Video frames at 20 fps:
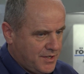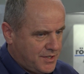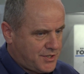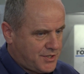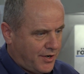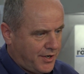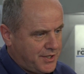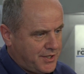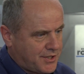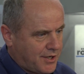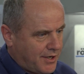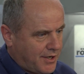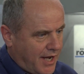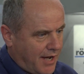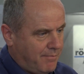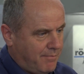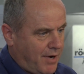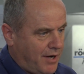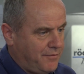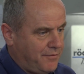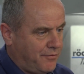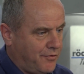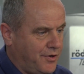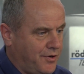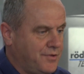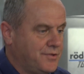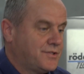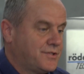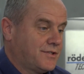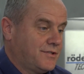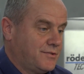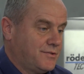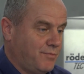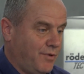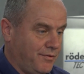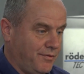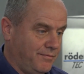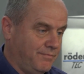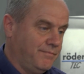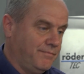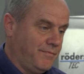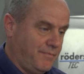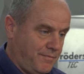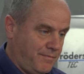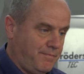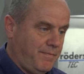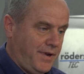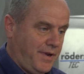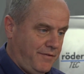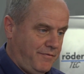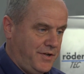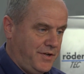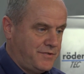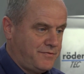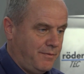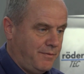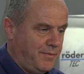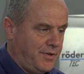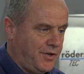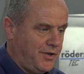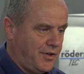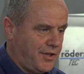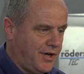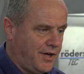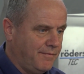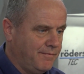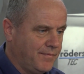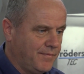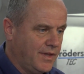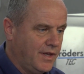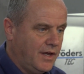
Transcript: decided to go down both routes because one benefits from the other.